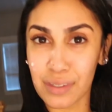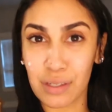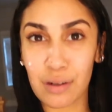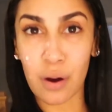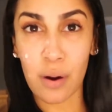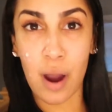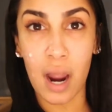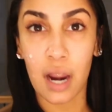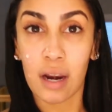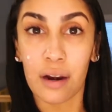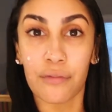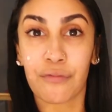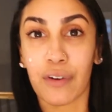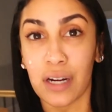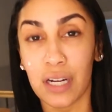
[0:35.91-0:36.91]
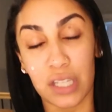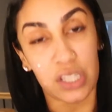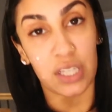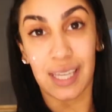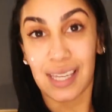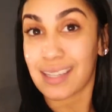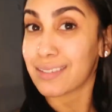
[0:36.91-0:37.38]
you know, our
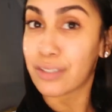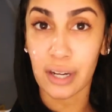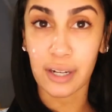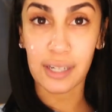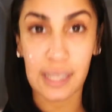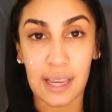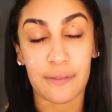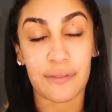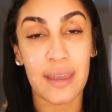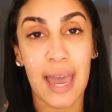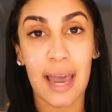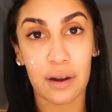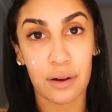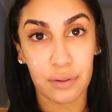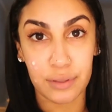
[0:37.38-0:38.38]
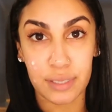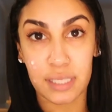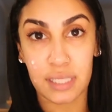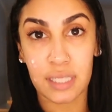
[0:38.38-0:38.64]
furnishing journey of the house.